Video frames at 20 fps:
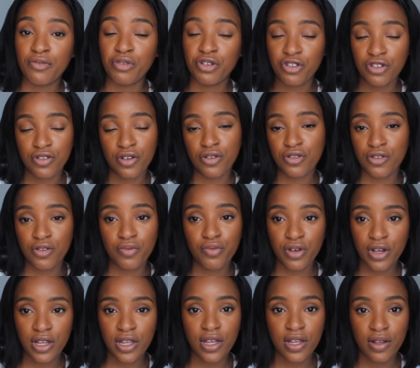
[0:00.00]
which is also
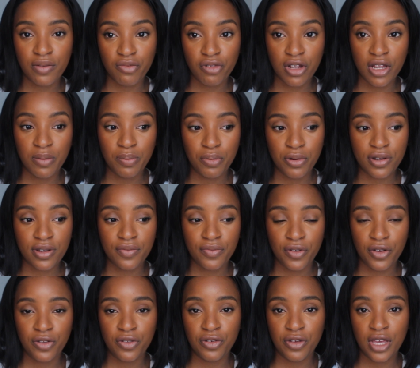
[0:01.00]
really important
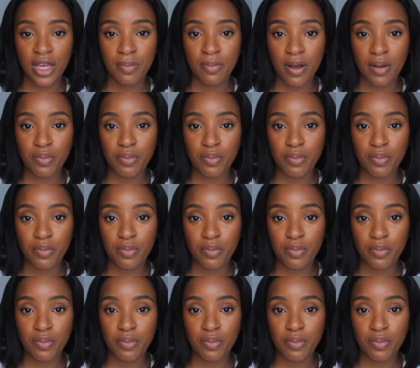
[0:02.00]
for you to keep